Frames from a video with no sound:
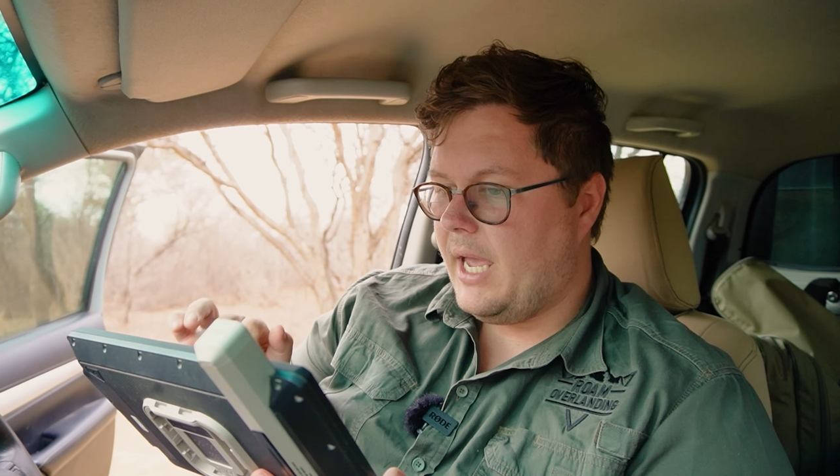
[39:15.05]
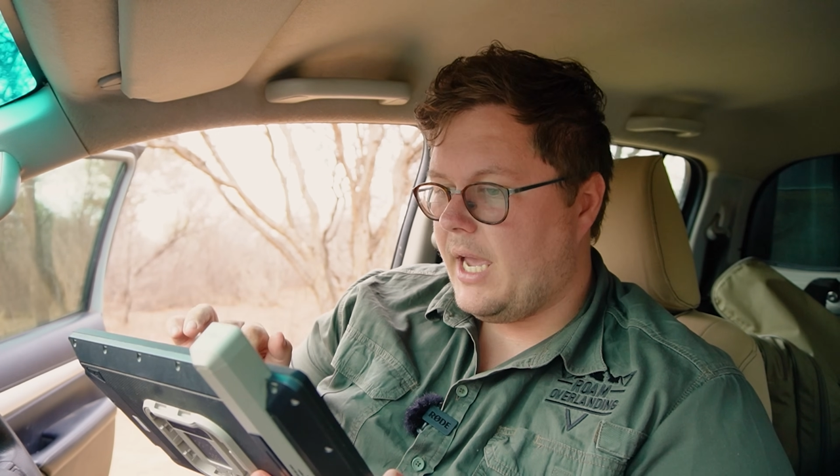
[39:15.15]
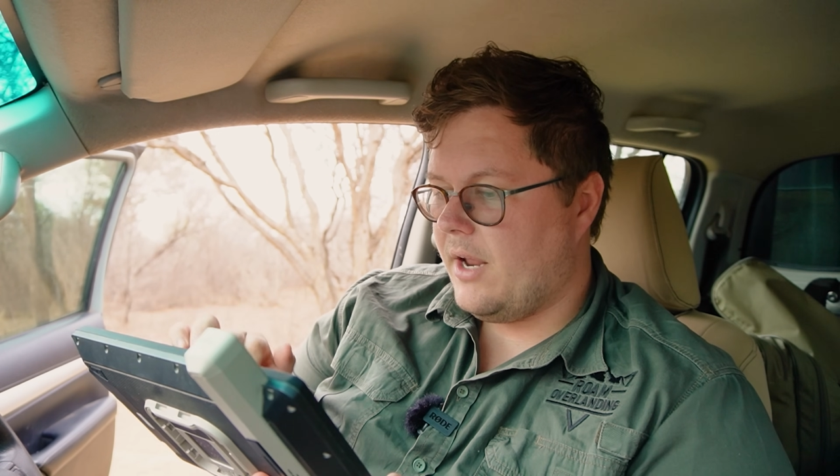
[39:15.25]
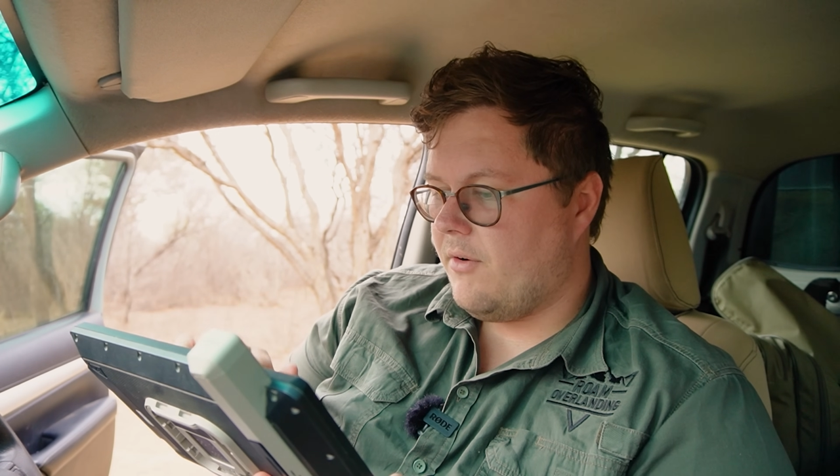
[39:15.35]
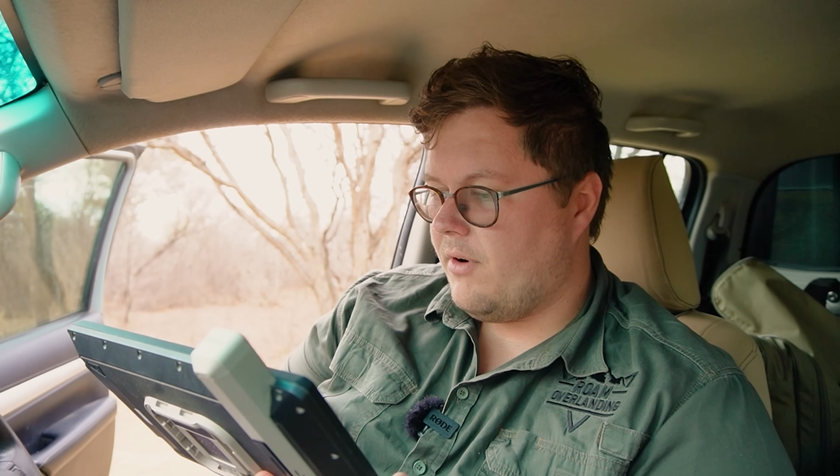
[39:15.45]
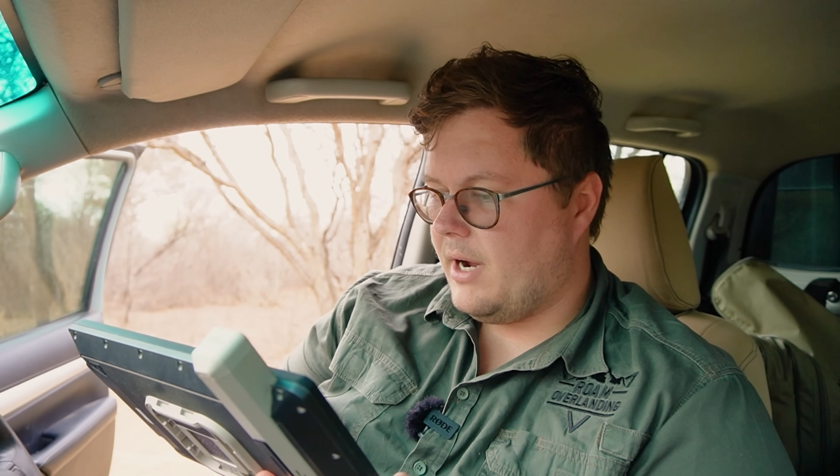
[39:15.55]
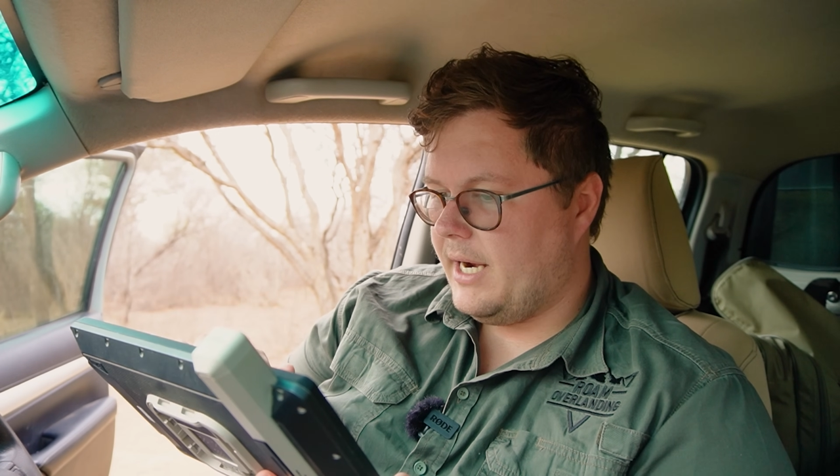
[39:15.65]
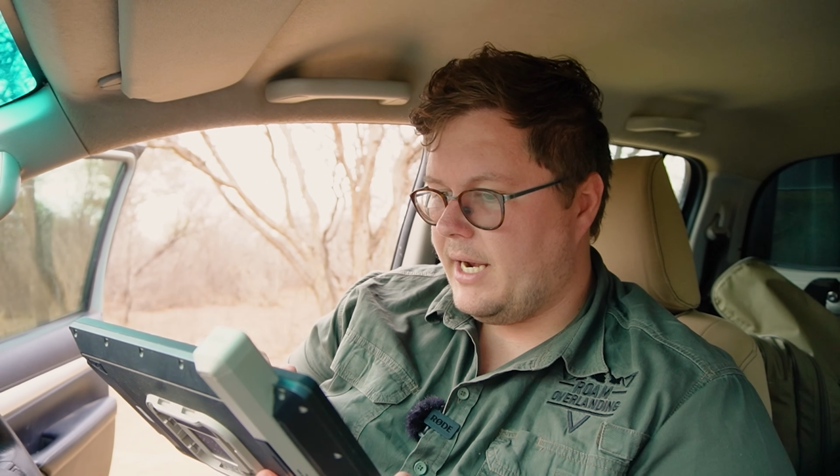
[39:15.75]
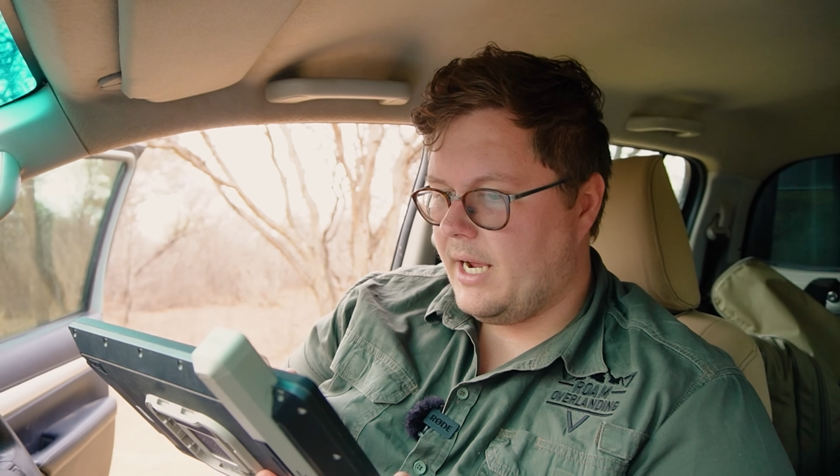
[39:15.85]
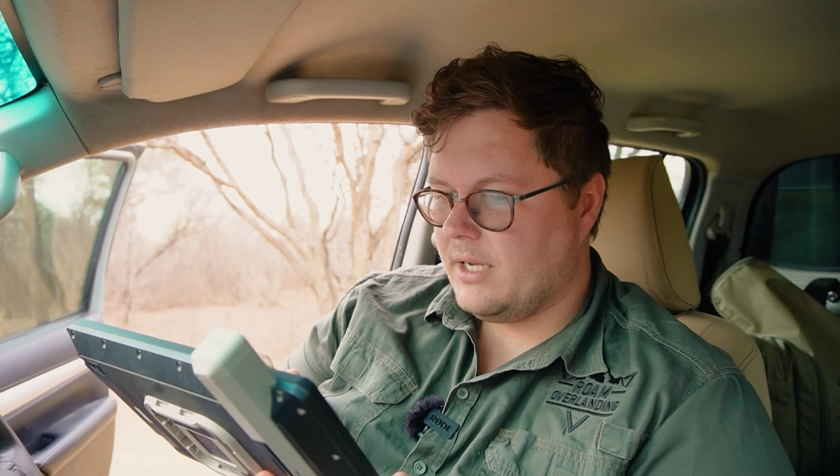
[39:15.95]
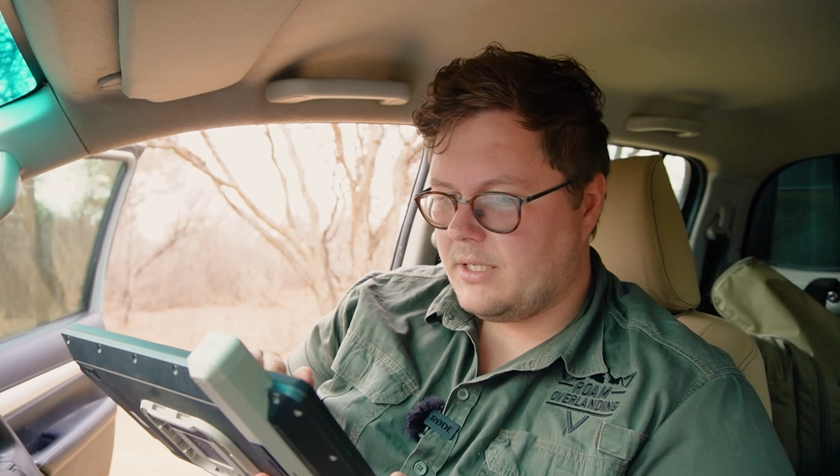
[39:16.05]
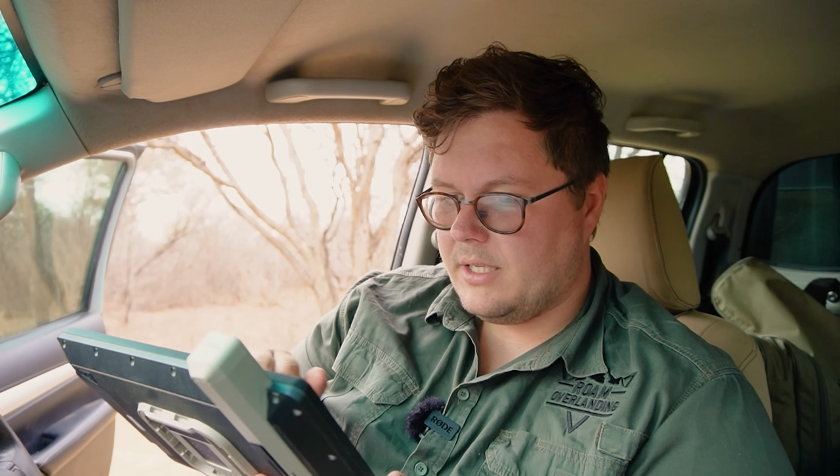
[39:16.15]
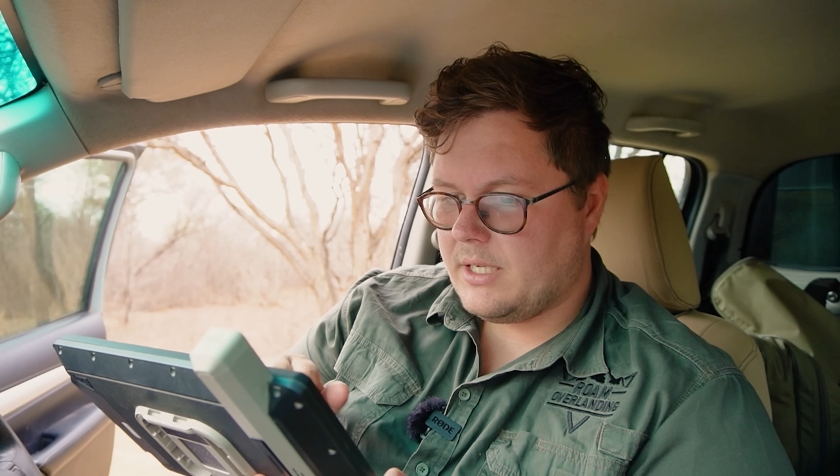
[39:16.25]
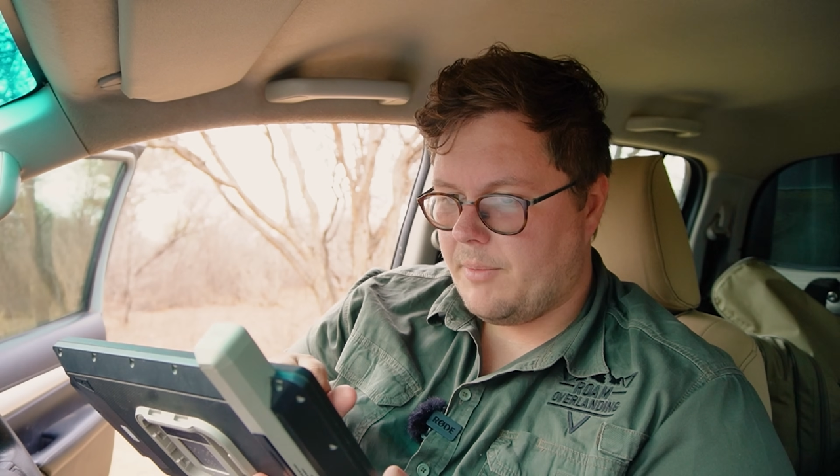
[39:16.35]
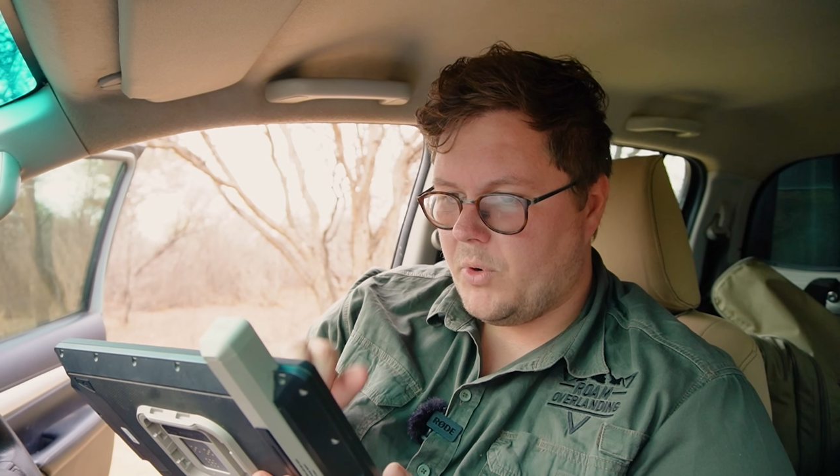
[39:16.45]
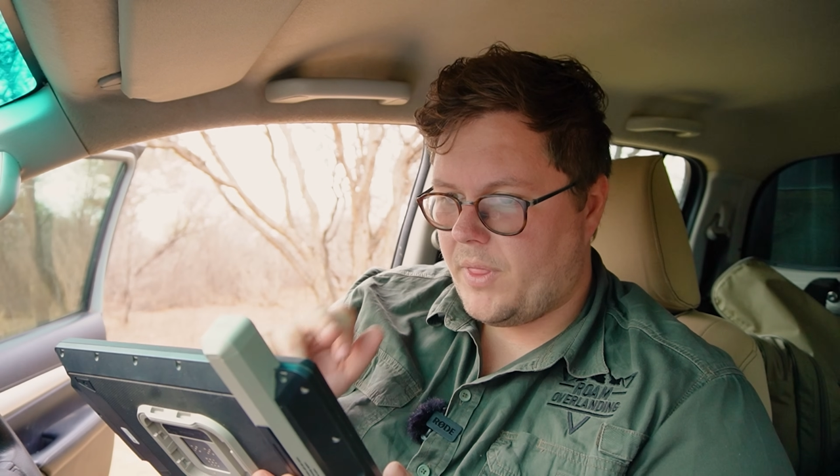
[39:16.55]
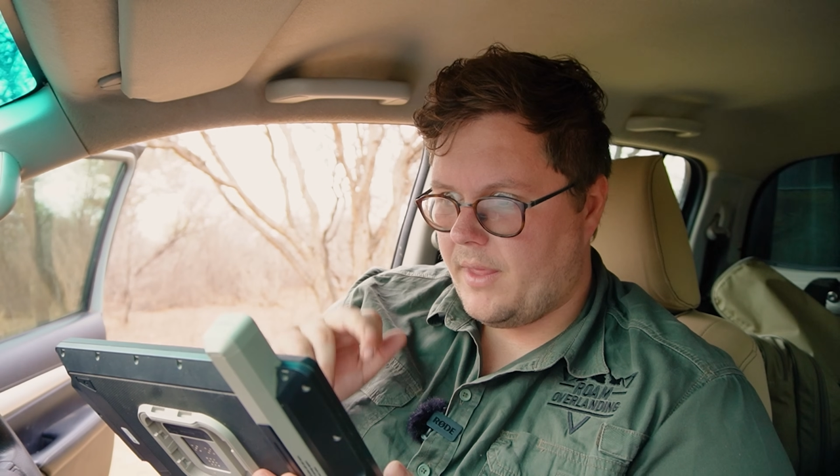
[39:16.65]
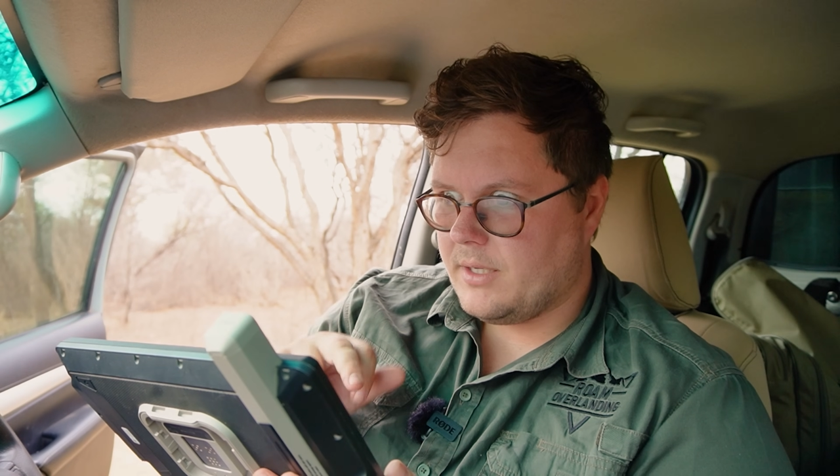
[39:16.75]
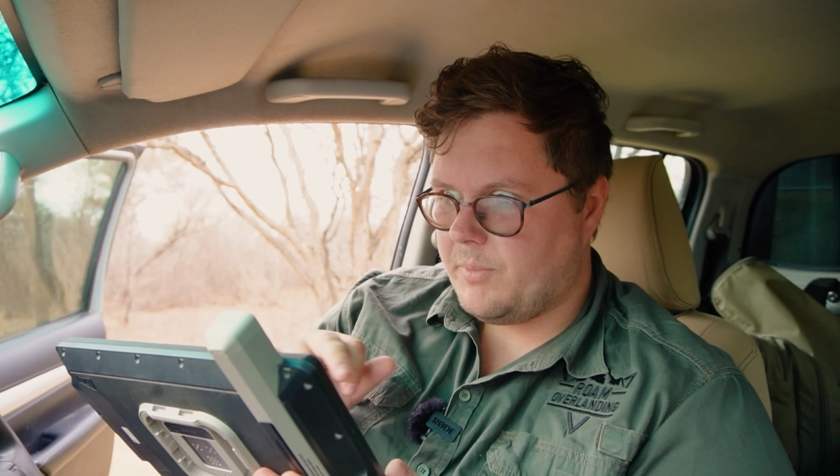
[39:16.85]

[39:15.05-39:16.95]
and right now, since I put this